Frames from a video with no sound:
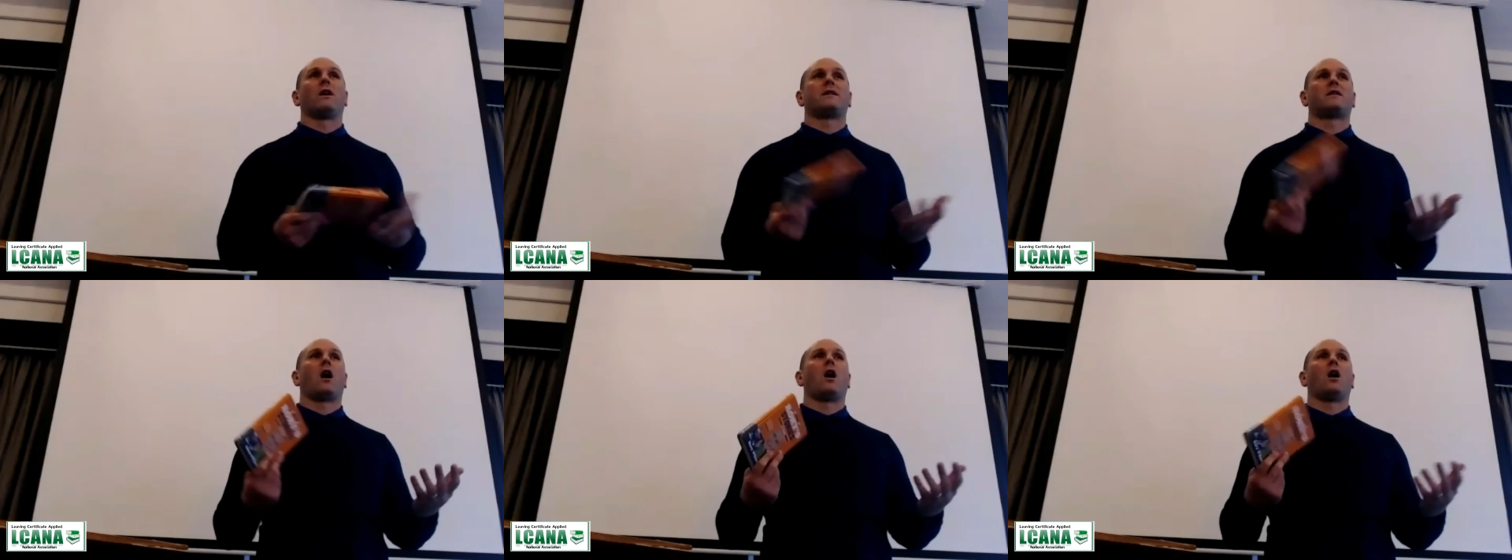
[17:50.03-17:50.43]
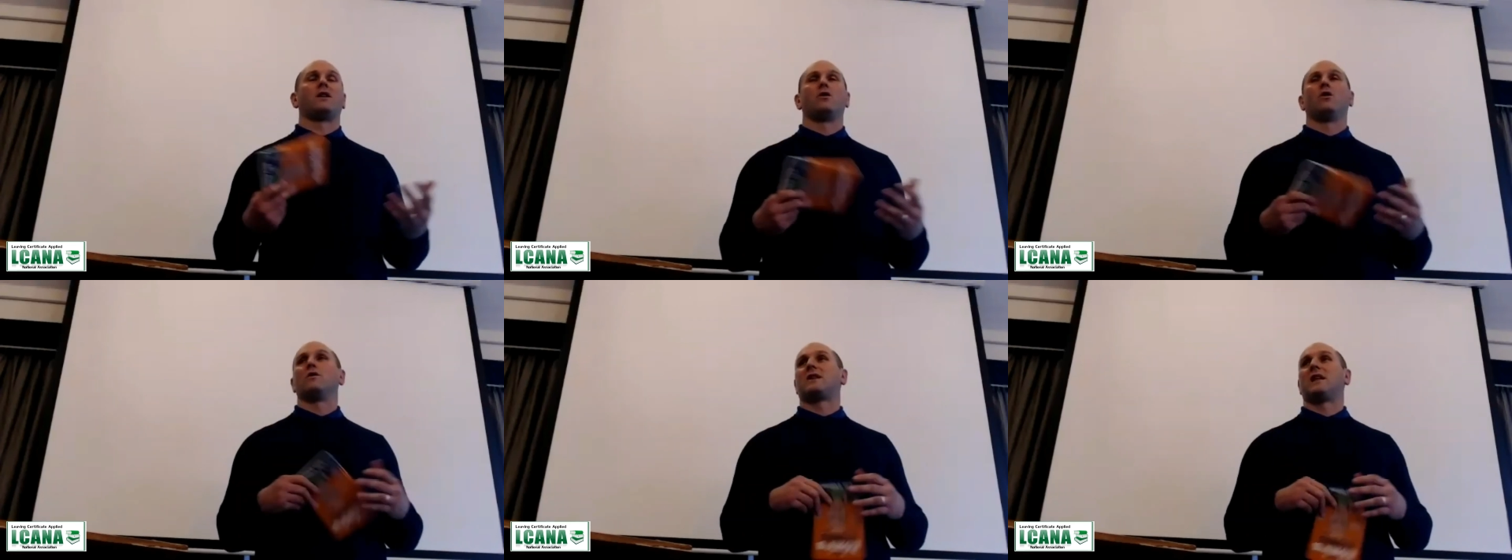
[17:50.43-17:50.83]
I thought
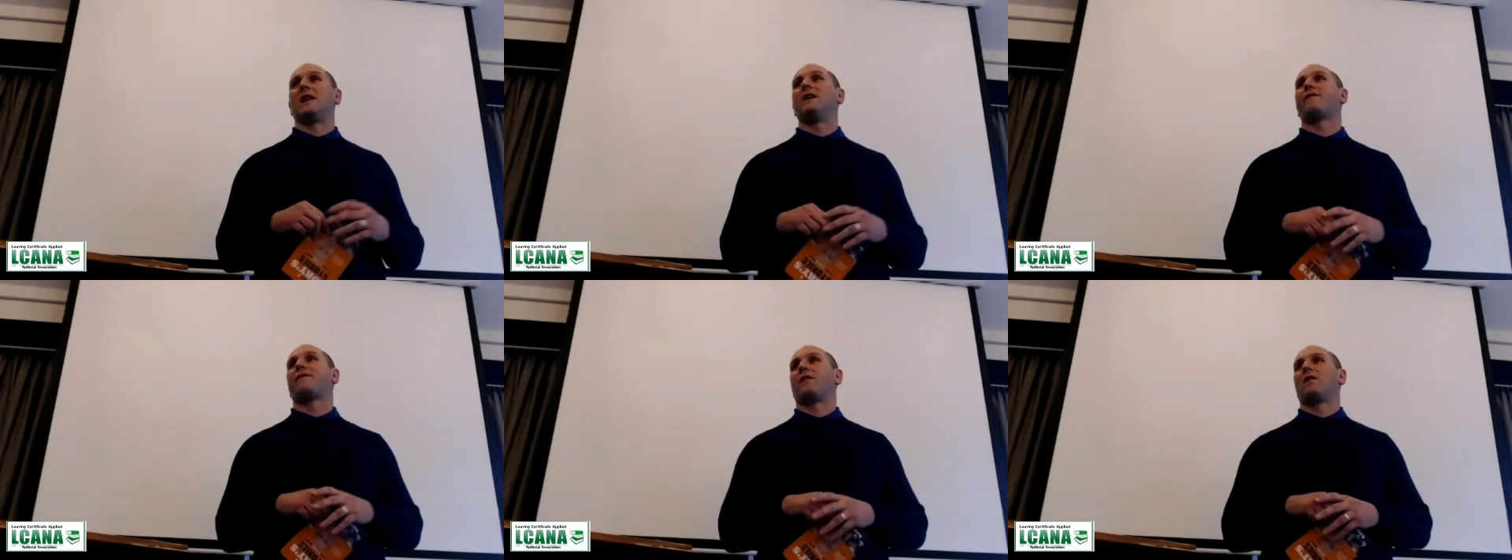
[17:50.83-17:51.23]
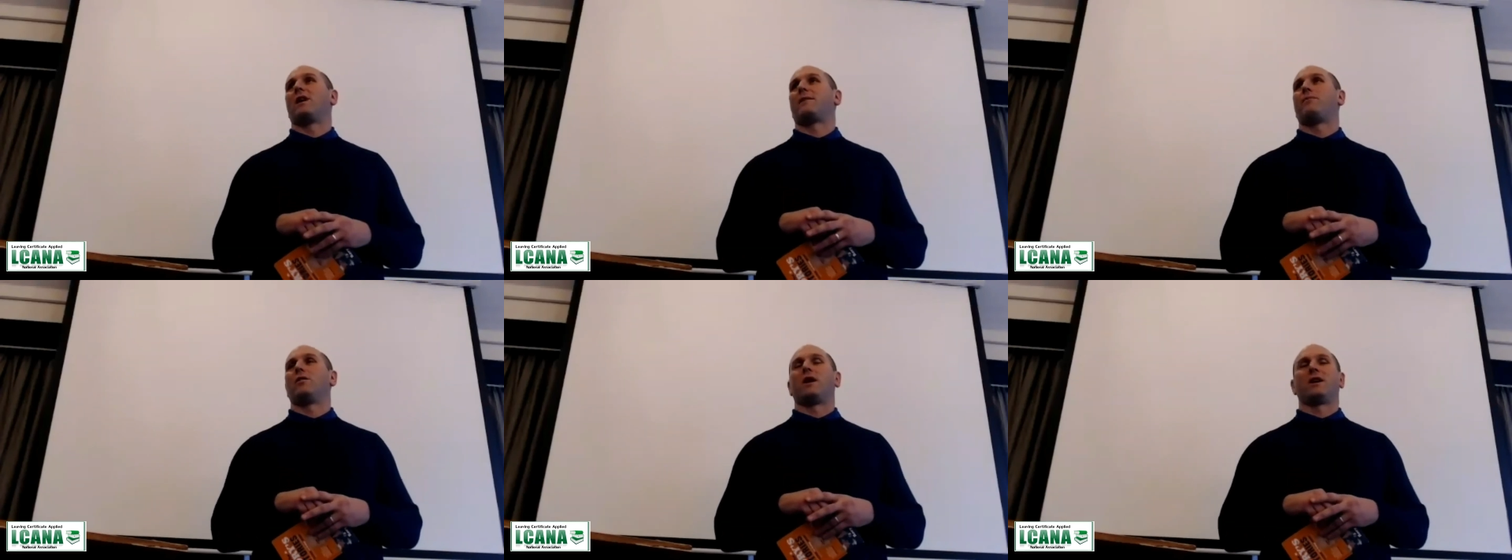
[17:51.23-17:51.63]
I'd nothing to live for,
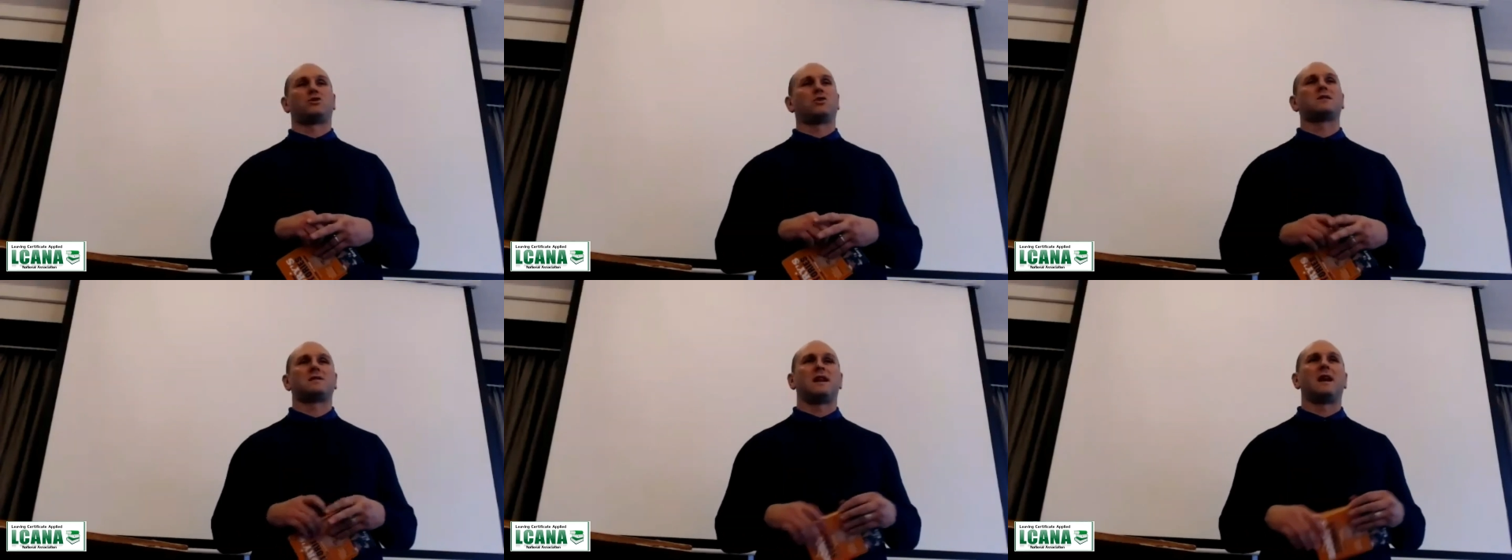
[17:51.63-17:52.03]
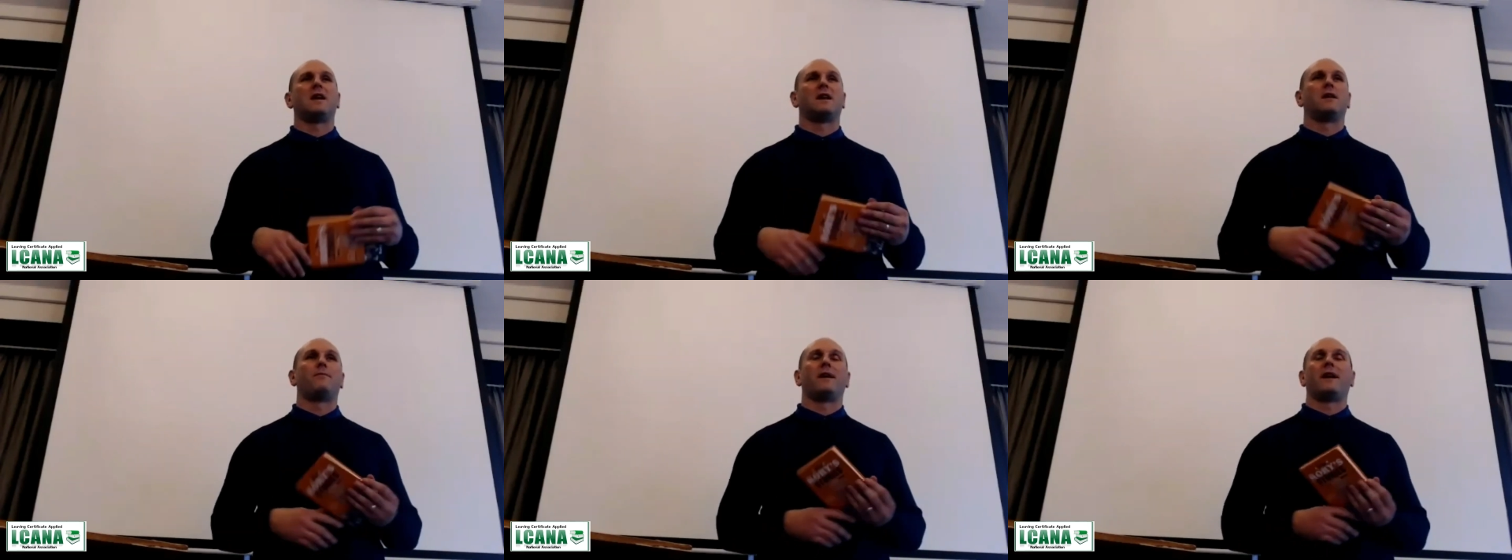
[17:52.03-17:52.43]
like, but I just
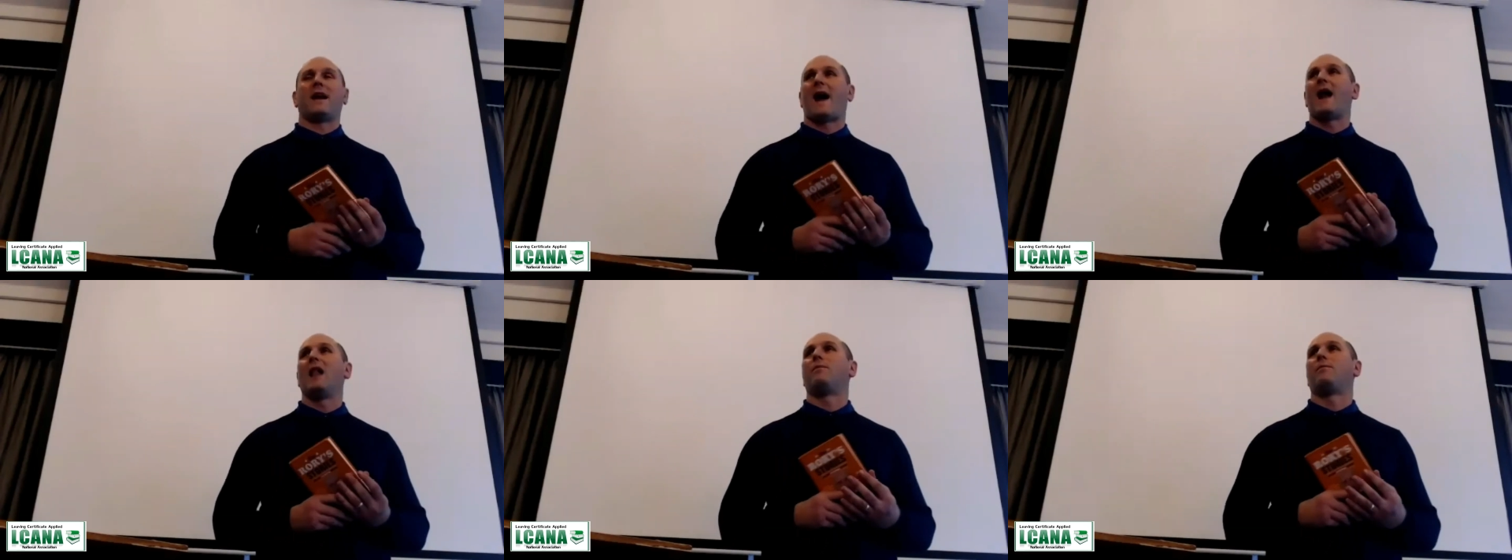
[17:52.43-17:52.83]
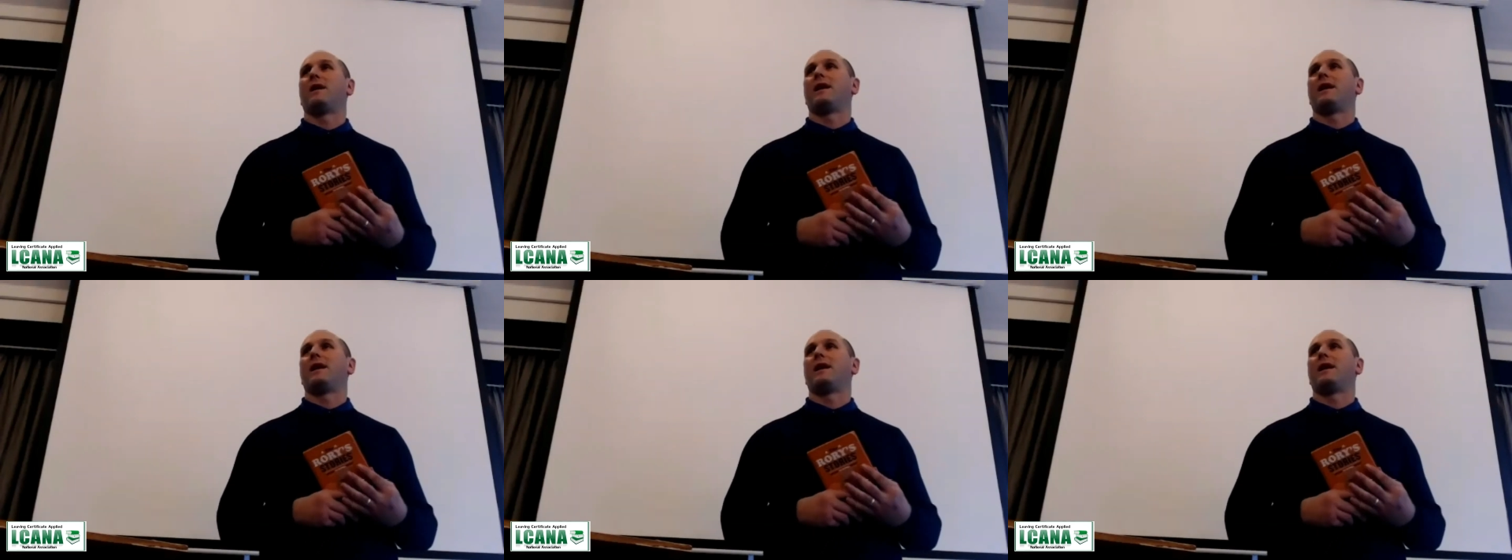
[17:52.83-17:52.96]
needed a bit of help.